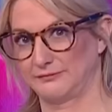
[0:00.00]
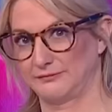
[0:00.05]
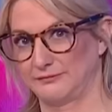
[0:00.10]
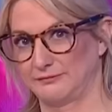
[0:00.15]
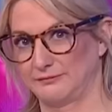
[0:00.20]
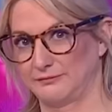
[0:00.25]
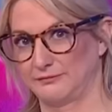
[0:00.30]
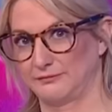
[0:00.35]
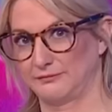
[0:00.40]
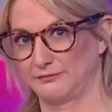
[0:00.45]

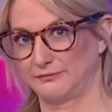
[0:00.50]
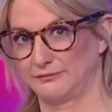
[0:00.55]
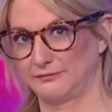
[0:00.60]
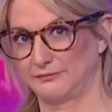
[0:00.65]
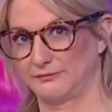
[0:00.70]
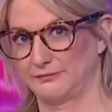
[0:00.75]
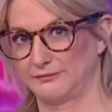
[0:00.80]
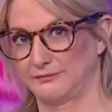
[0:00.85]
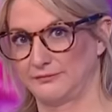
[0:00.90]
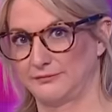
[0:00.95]

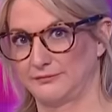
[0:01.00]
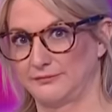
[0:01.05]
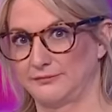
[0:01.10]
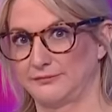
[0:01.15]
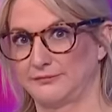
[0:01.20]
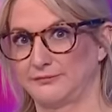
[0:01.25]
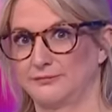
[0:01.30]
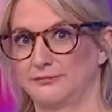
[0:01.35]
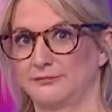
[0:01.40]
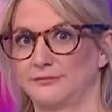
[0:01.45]

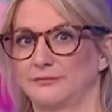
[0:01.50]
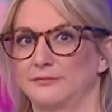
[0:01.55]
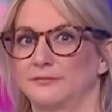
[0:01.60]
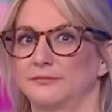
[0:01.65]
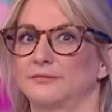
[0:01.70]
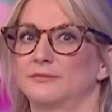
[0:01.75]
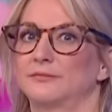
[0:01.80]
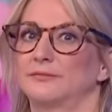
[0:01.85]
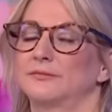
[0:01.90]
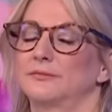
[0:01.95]

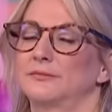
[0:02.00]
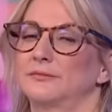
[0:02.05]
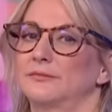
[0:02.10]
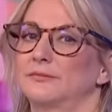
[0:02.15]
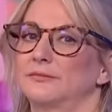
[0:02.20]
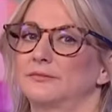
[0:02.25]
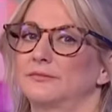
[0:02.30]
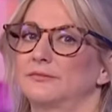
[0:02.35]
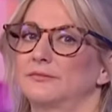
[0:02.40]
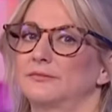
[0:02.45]

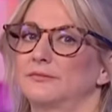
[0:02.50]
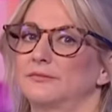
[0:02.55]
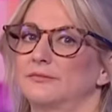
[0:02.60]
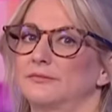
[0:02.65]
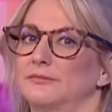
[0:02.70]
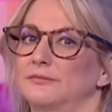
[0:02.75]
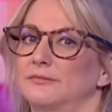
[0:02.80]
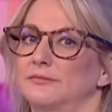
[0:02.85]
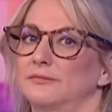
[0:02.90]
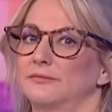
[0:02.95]

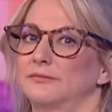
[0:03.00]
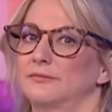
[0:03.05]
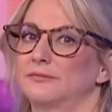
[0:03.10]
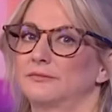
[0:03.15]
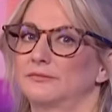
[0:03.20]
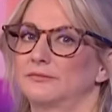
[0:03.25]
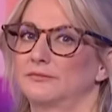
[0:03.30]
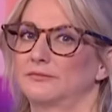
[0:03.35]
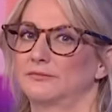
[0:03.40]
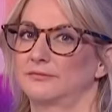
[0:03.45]

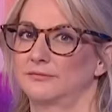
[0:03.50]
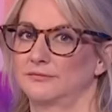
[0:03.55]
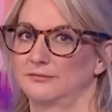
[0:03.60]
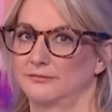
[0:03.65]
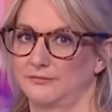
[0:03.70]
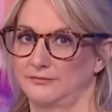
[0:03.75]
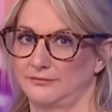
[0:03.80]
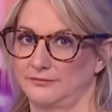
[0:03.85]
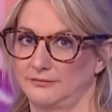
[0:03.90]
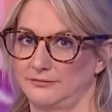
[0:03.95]

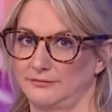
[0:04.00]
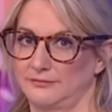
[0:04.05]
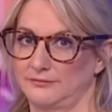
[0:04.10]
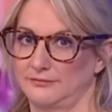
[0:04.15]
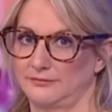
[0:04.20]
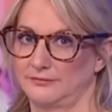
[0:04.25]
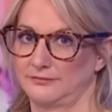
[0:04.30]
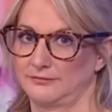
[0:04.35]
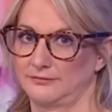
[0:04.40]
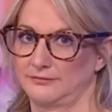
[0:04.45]

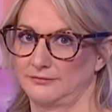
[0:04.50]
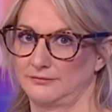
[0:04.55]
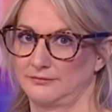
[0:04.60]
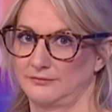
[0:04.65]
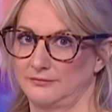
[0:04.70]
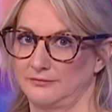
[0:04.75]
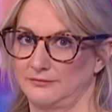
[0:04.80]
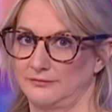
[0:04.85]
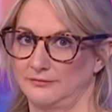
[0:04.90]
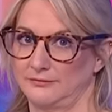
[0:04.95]

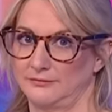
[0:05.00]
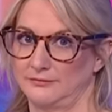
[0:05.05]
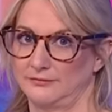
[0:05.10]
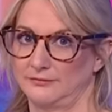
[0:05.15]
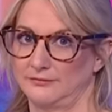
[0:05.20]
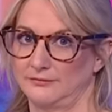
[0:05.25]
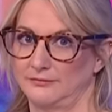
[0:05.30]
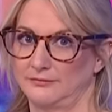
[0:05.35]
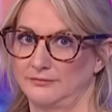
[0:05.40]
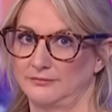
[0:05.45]

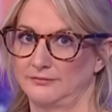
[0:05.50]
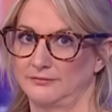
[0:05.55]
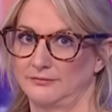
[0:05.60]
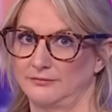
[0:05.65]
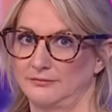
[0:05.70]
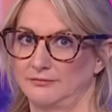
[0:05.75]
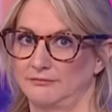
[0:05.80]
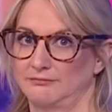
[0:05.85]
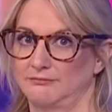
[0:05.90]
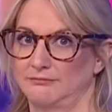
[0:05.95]

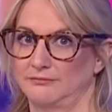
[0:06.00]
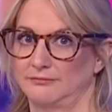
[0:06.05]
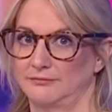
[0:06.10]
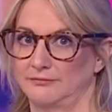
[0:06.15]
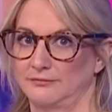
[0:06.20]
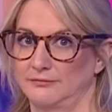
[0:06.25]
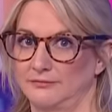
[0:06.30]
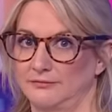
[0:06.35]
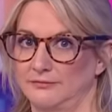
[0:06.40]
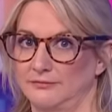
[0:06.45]

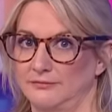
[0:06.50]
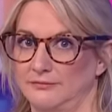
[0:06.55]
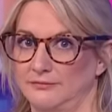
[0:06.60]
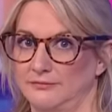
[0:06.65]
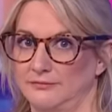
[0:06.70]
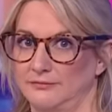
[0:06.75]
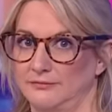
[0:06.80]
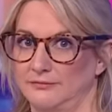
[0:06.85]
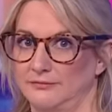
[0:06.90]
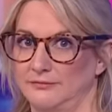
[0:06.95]

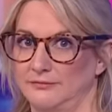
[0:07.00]
No words are spoken by the person on screen.